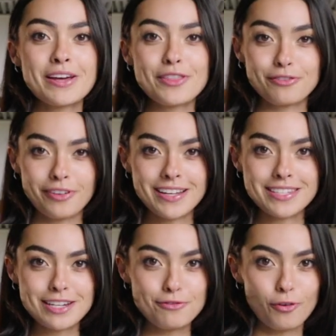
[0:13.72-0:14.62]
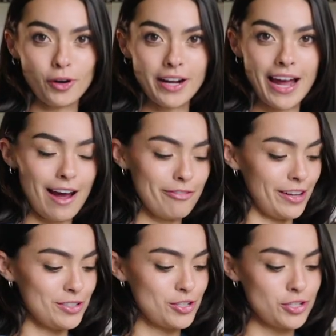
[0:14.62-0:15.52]
The Feinste
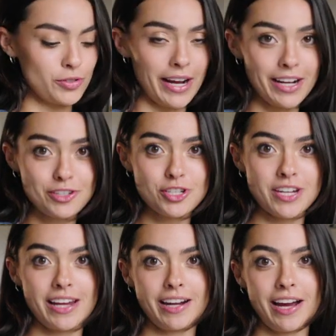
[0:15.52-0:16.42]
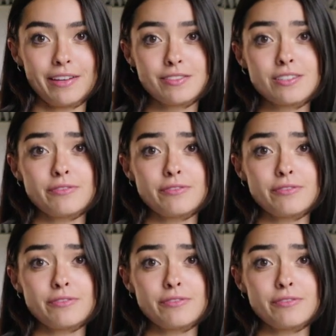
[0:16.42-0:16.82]
4.5-inch straight edge steak knives